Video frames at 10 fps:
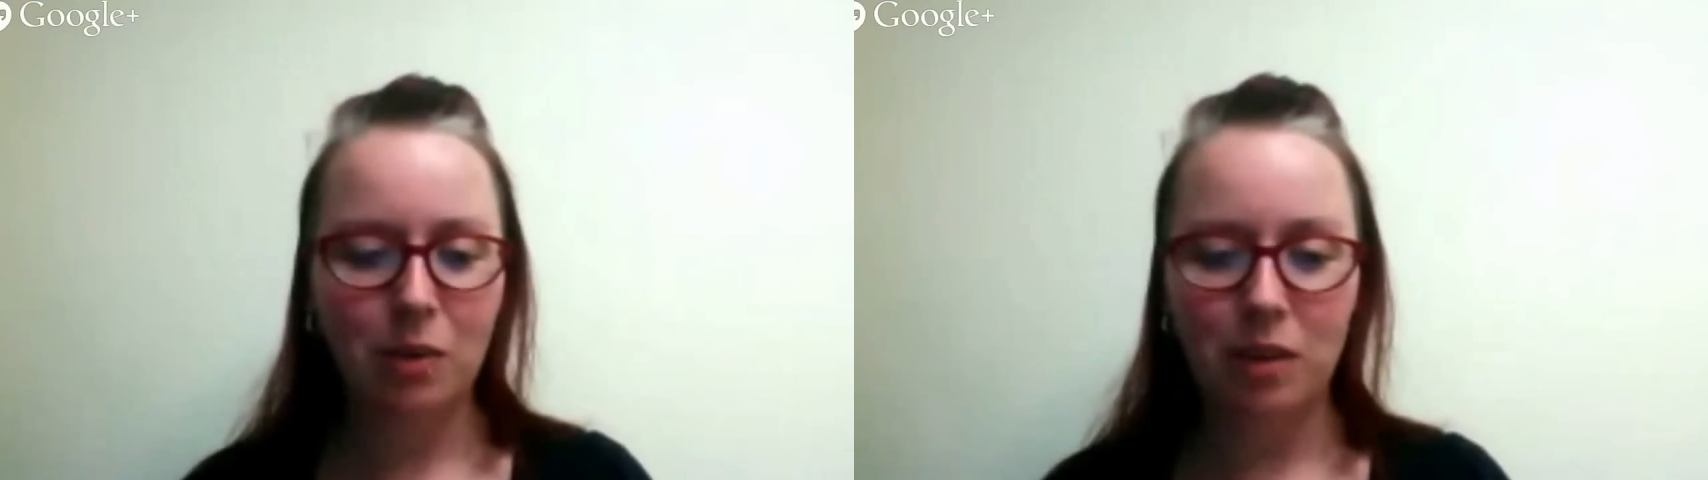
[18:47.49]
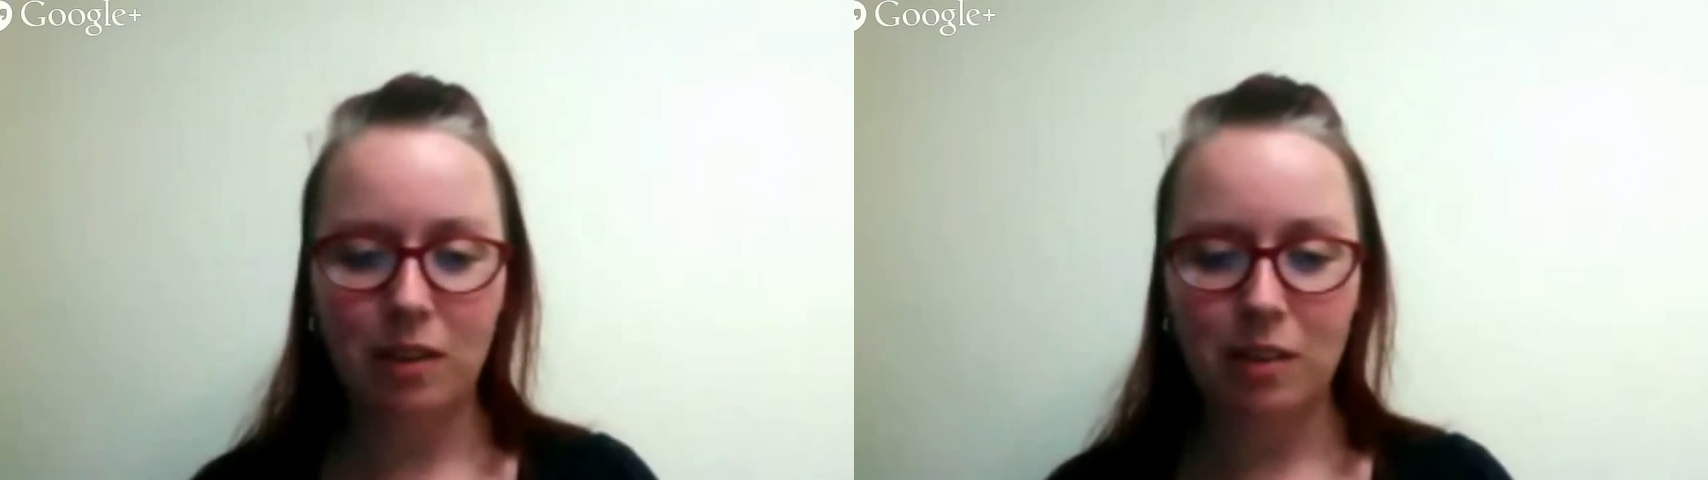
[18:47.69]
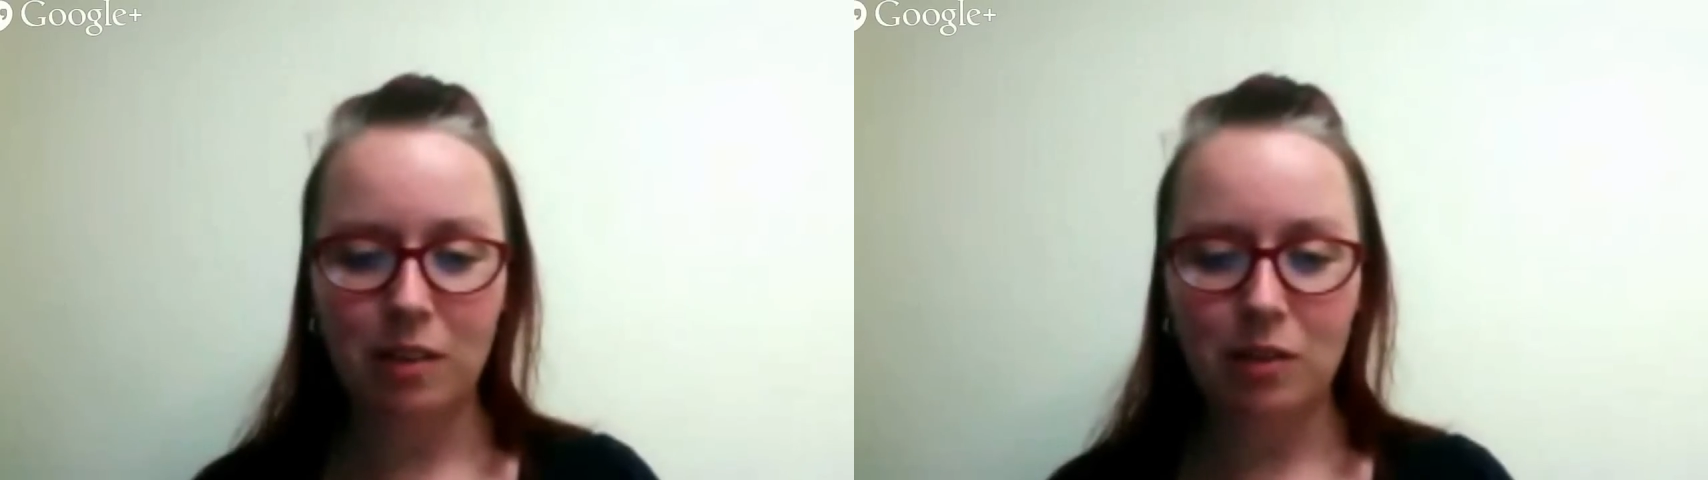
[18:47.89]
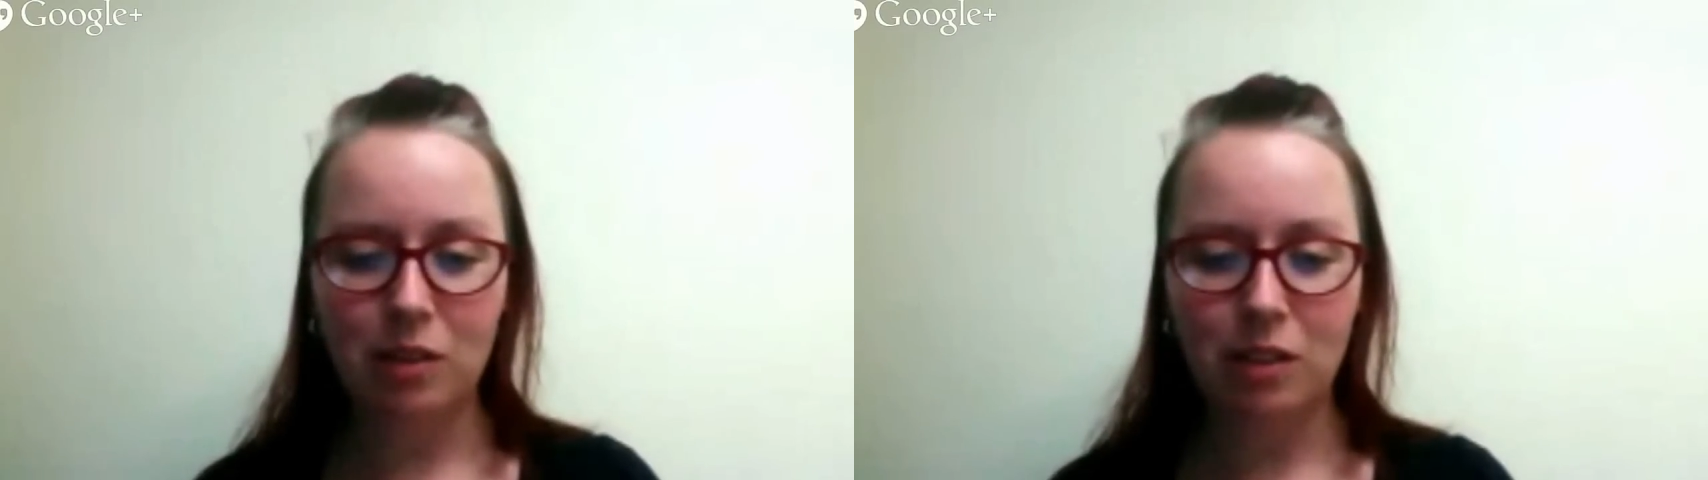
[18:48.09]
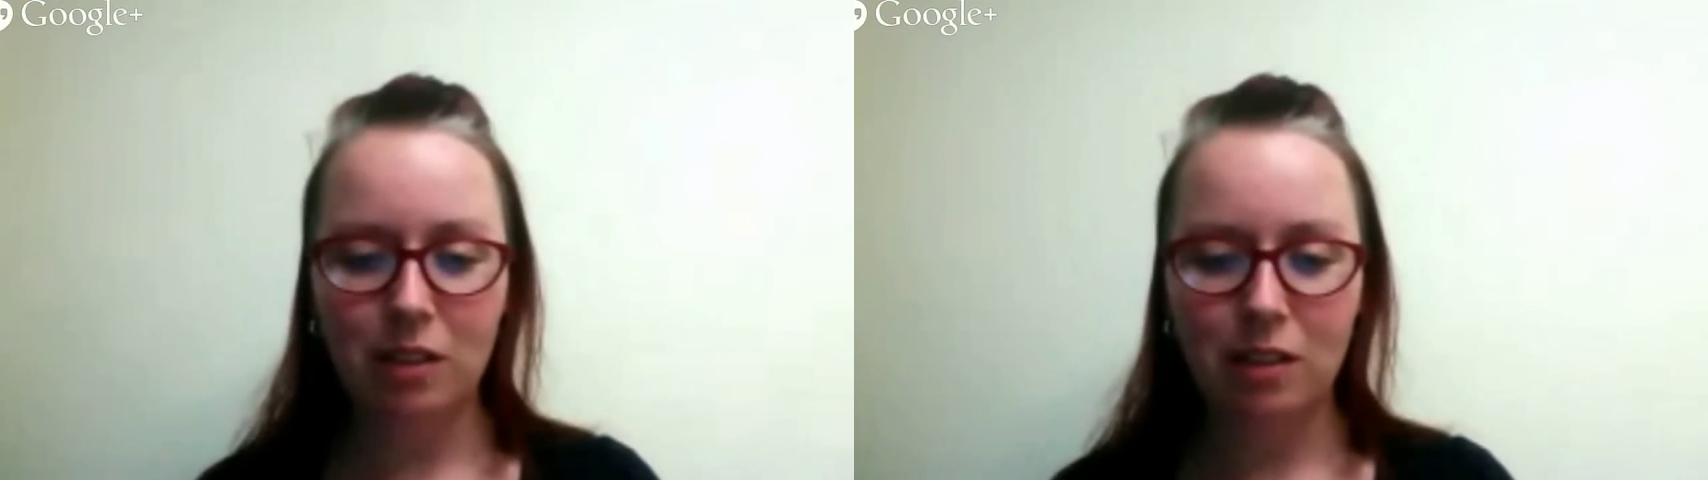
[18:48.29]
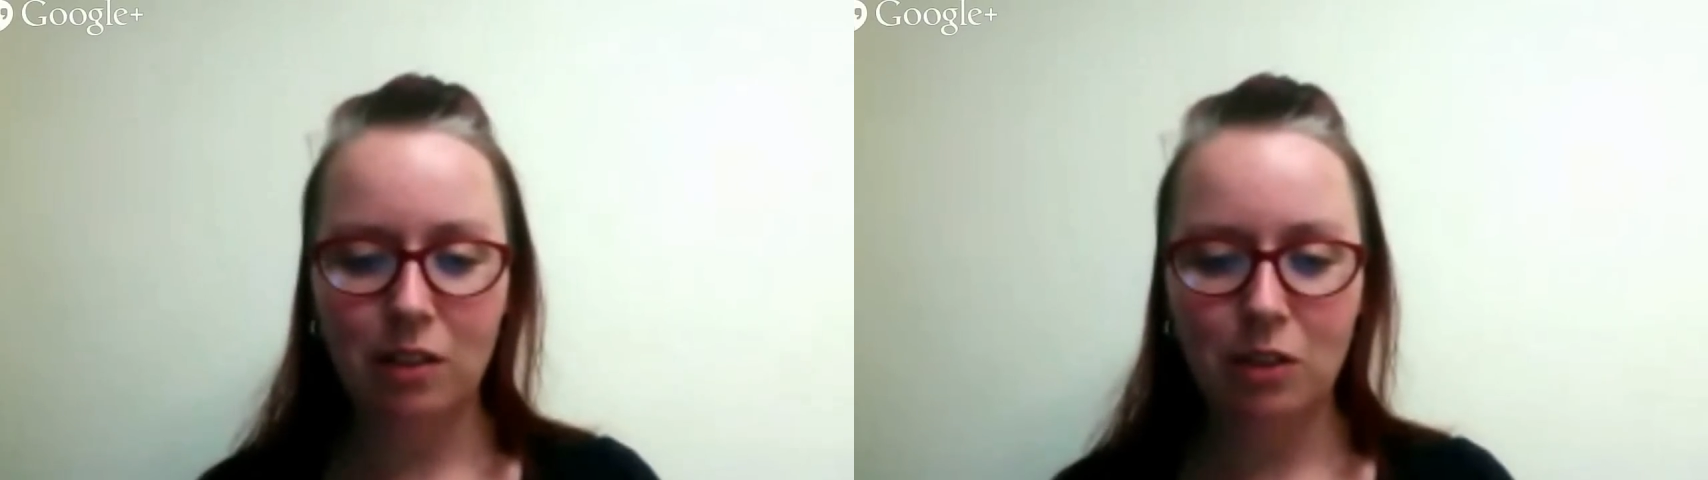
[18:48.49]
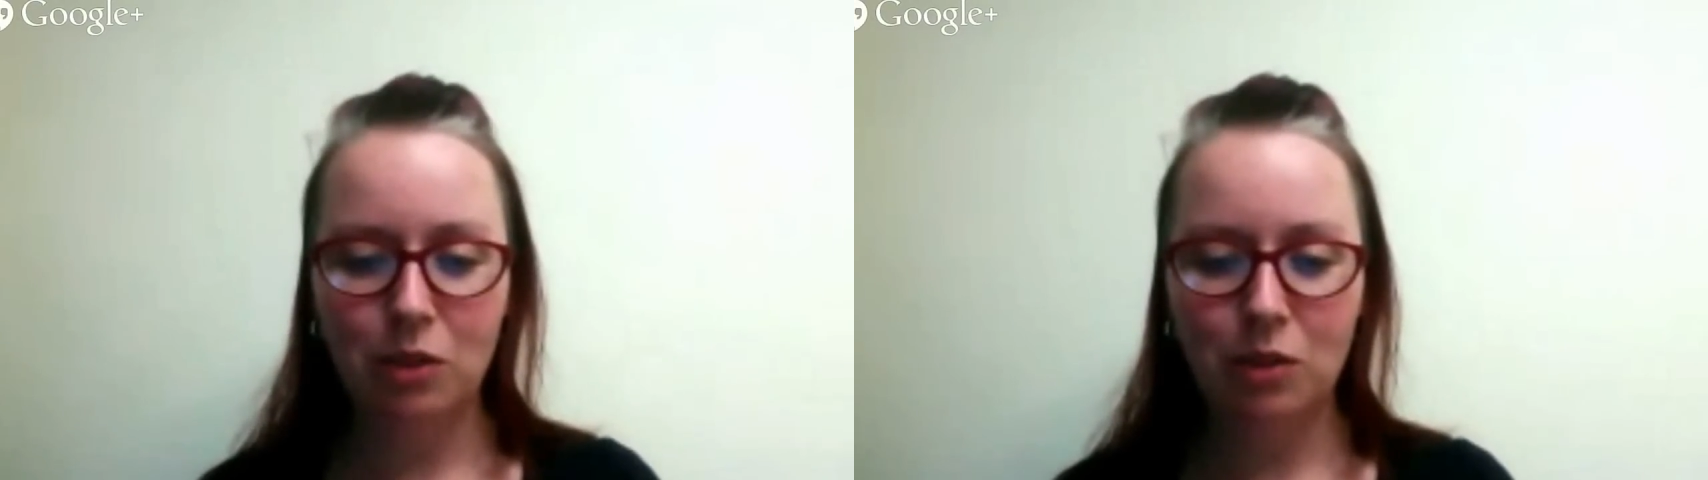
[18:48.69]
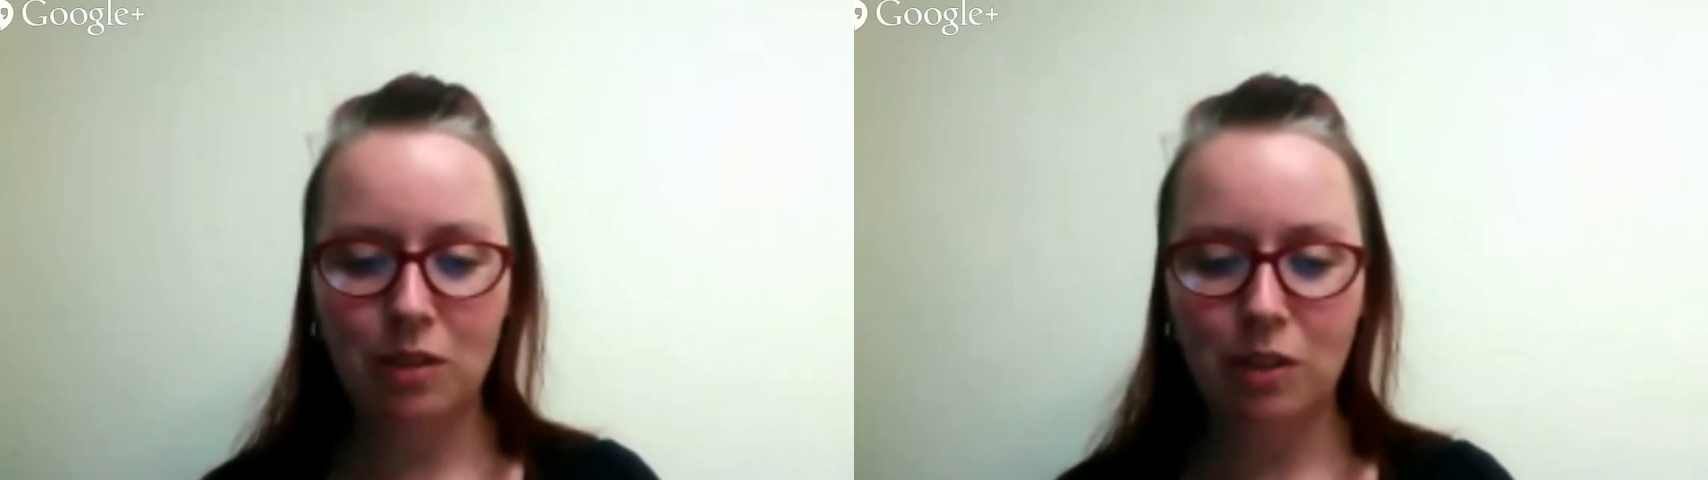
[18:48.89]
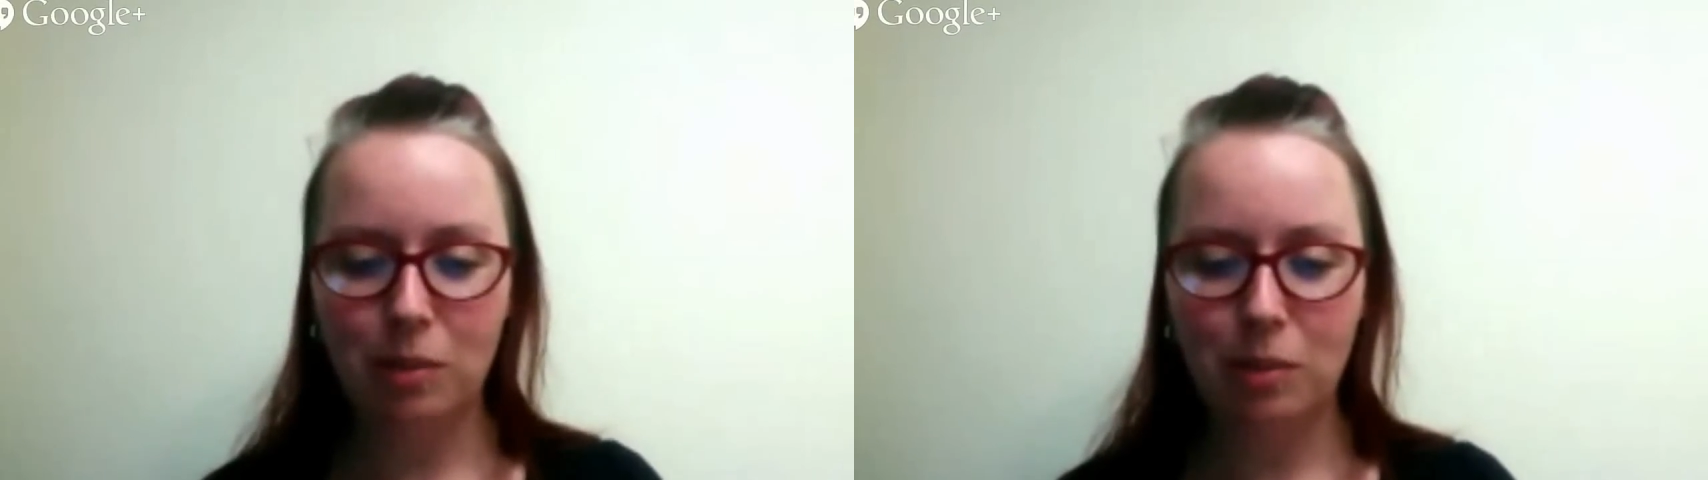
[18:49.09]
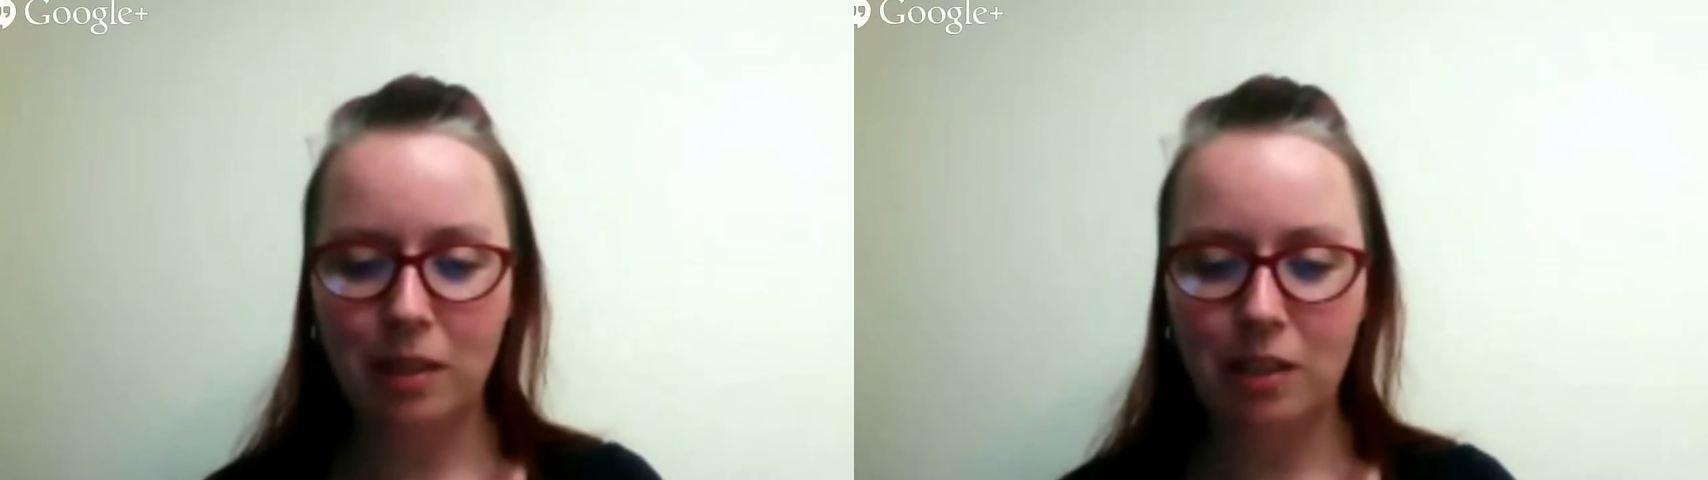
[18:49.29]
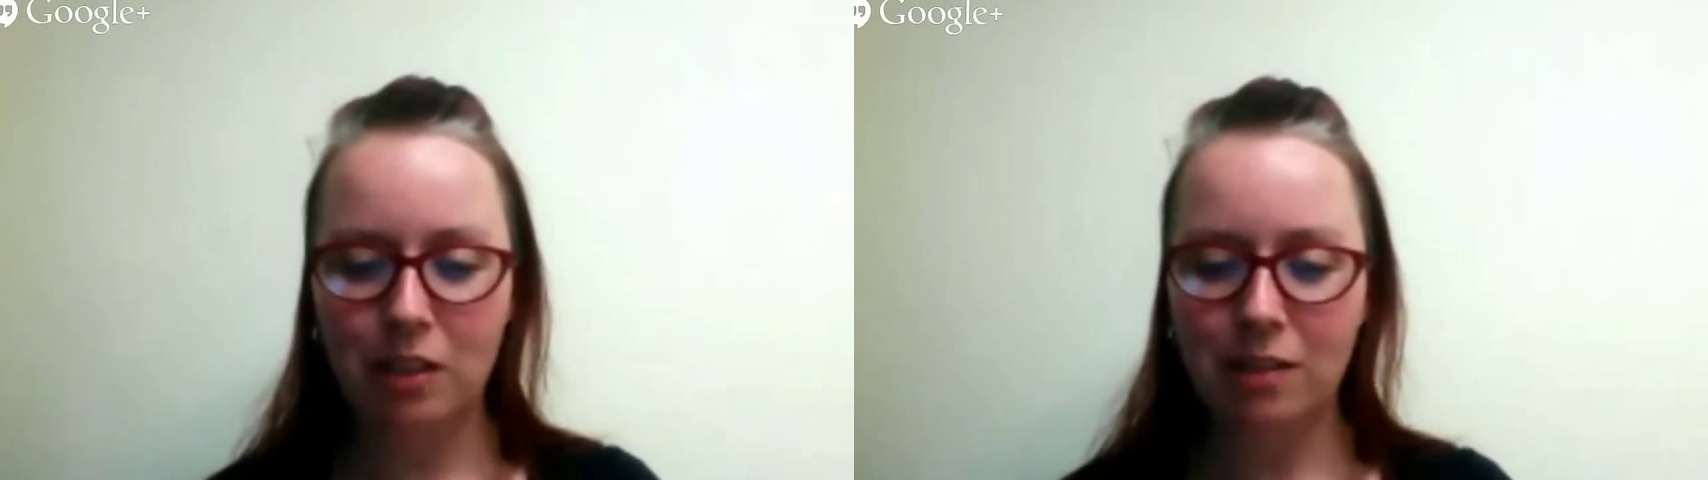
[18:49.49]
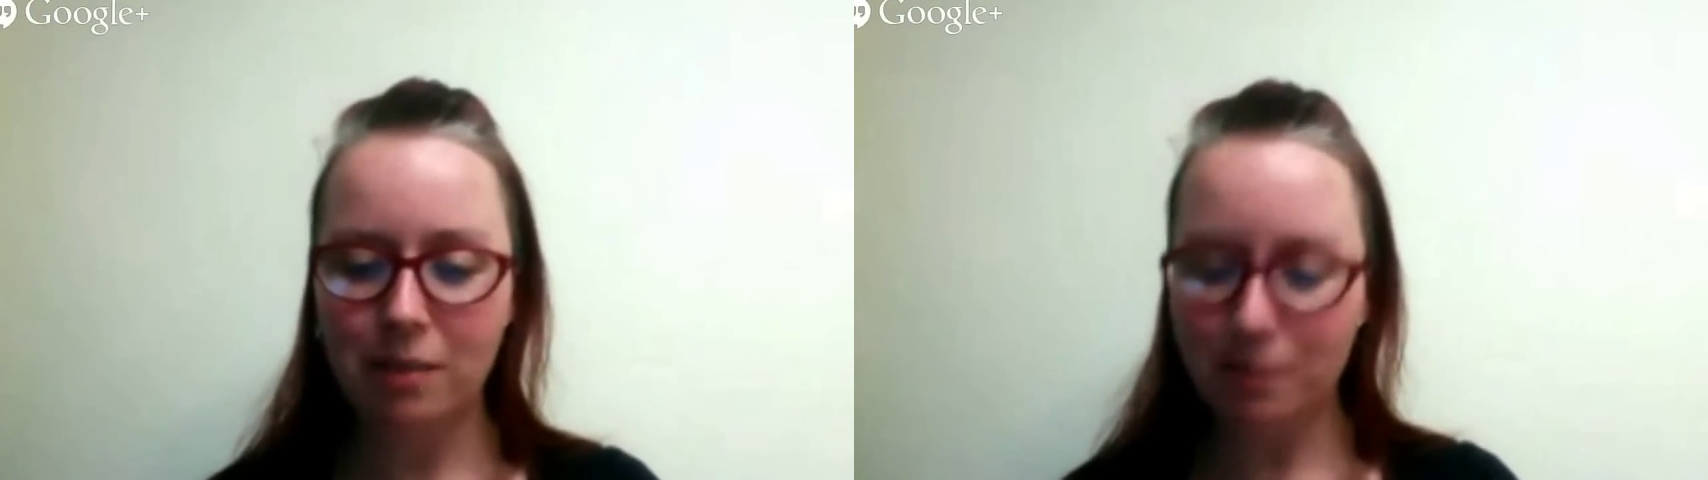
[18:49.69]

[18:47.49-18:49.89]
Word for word: we're allowed to use the term patient